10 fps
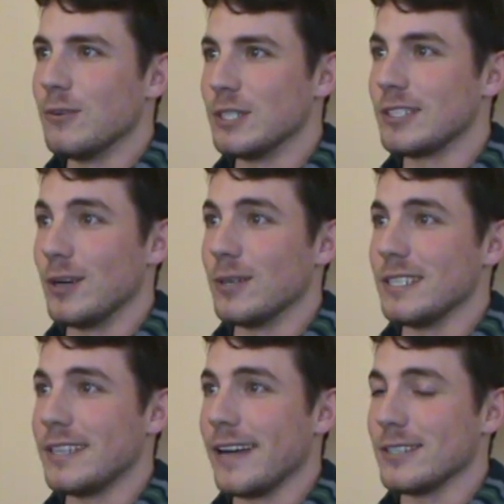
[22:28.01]
was
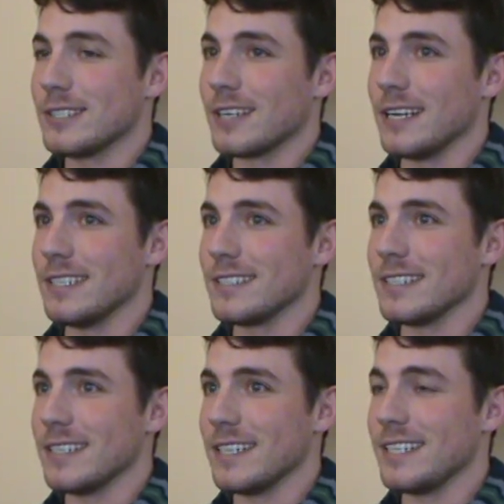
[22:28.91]
someone that was trying
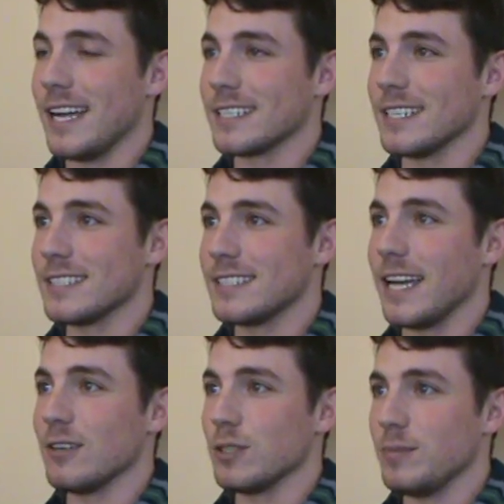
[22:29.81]
to attack us,
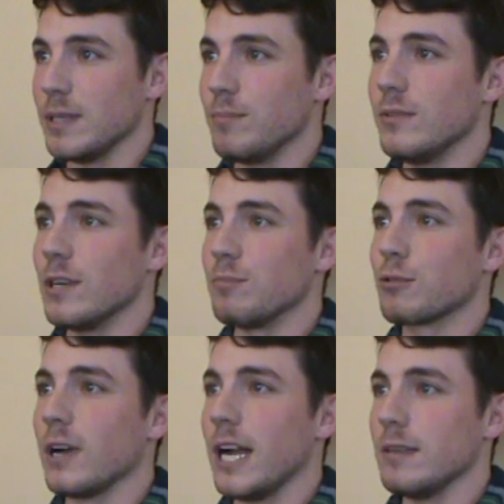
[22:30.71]
that would be a
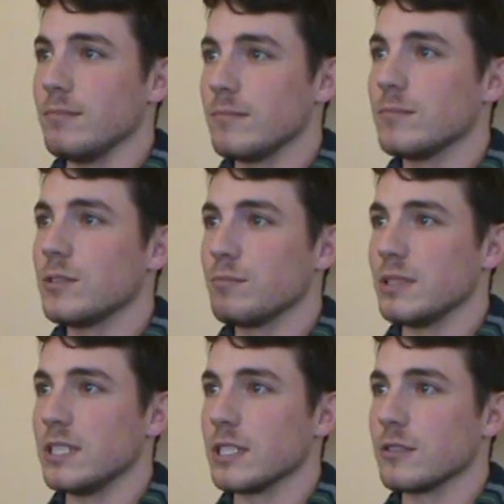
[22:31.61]
prime
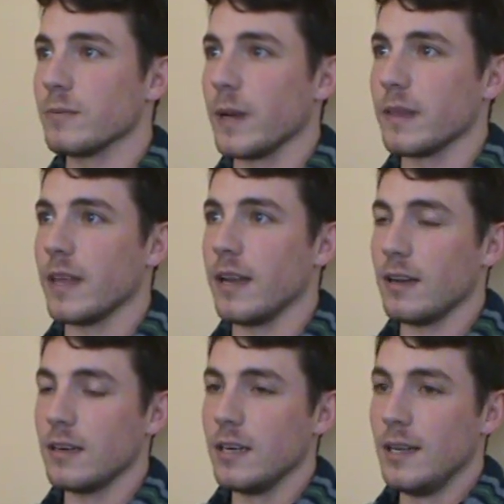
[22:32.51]
position right there.